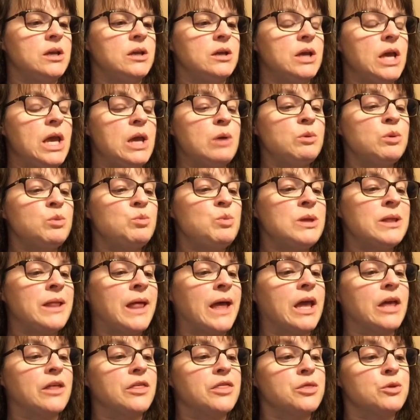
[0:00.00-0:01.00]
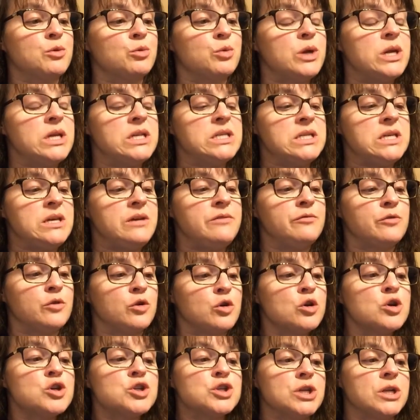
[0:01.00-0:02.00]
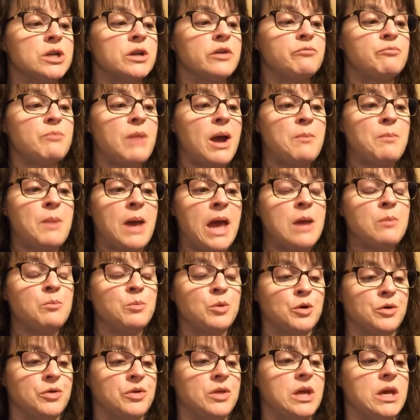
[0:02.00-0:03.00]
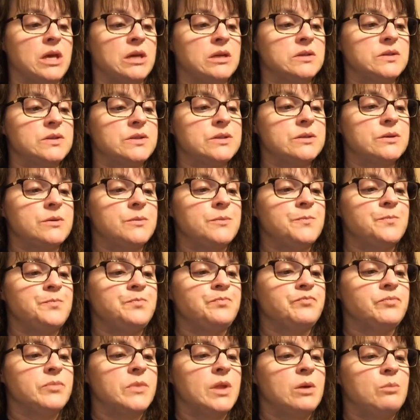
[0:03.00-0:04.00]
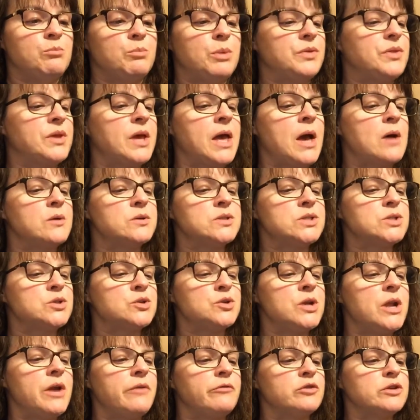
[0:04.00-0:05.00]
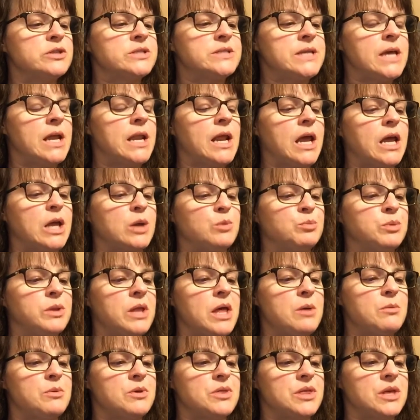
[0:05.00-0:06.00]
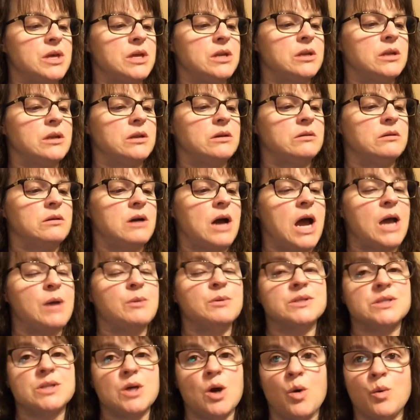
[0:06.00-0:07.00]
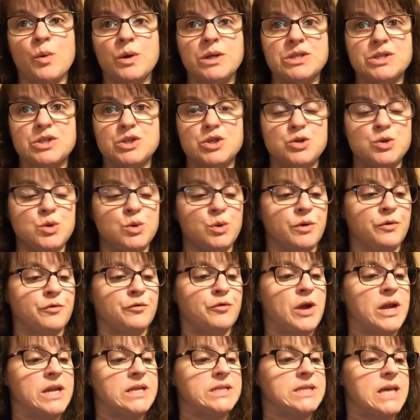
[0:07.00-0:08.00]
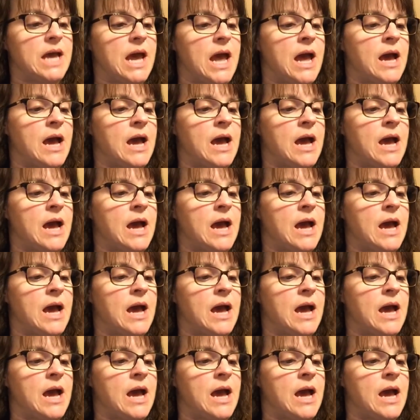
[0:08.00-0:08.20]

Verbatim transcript: It would be like a 3D version of my paper things. But the counselor never said I could play with it, and I was always too afraid to